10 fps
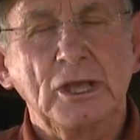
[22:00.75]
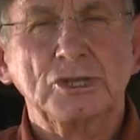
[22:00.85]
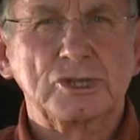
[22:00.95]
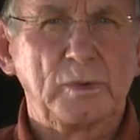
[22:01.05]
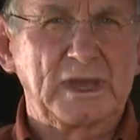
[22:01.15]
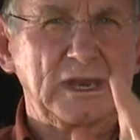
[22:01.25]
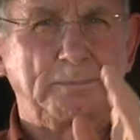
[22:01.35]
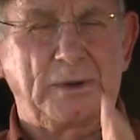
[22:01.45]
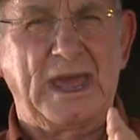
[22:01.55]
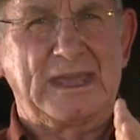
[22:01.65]
So we're going to
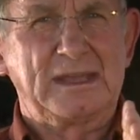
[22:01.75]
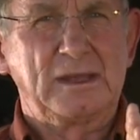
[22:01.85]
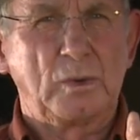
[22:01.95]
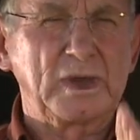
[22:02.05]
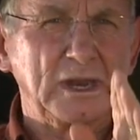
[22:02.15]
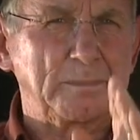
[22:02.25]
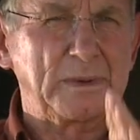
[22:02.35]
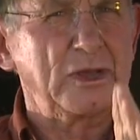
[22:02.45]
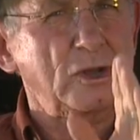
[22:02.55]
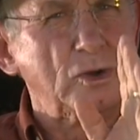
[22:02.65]
pray. We're going to
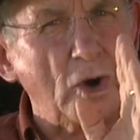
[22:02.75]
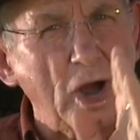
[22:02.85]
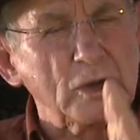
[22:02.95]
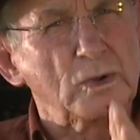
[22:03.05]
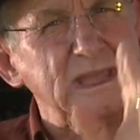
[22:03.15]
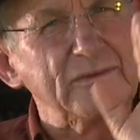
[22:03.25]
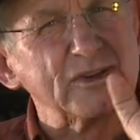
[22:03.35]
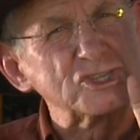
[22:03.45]
pray that God will give